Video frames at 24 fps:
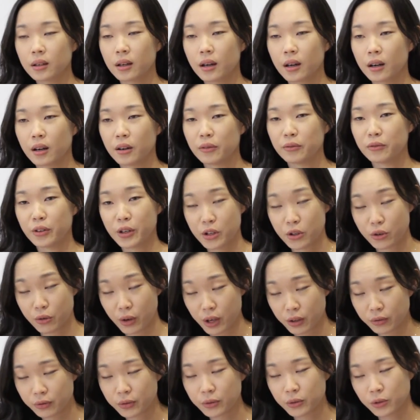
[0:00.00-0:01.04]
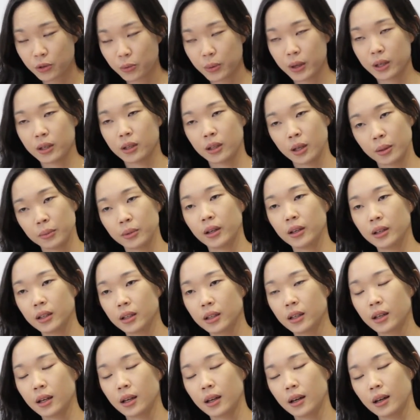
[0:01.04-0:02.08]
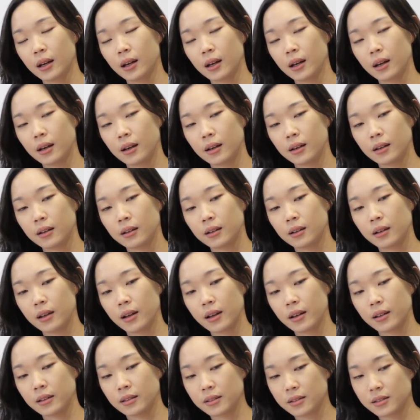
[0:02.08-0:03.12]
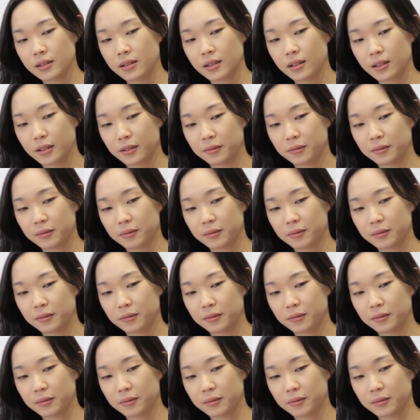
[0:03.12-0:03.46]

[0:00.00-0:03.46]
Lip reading: I'm very grateful to be an alumni, and